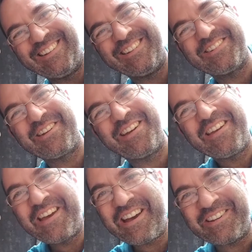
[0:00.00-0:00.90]

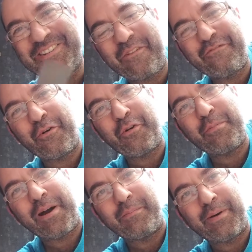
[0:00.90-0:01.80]
I just got
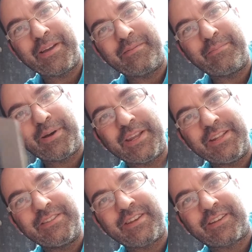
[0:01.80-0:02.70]
photobombed by an
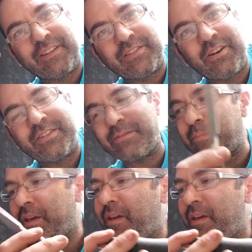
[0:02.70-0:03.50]
insect. That's awesome.